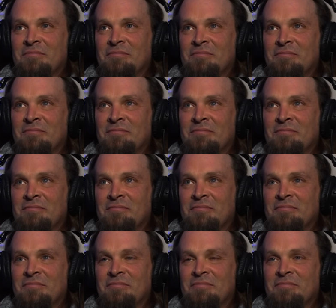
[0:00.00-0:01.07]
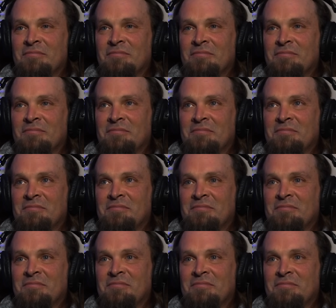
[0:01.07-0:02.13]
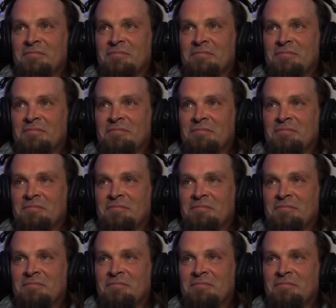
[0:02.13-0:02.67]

(not speaking)